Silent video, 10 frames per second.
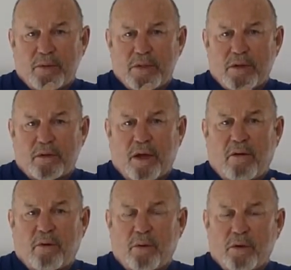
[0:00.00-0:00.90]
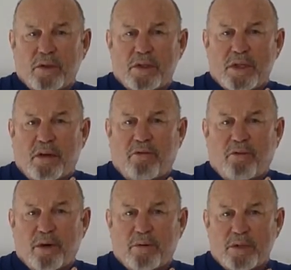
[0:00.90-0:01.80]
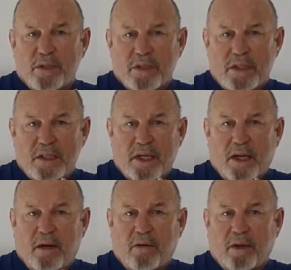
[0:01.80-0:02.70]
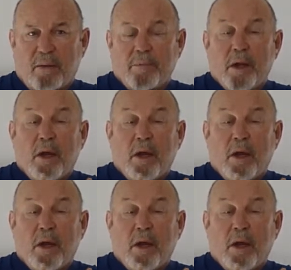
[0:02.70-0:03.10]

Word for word: We still don't have a real good set of frequencies that take care of that.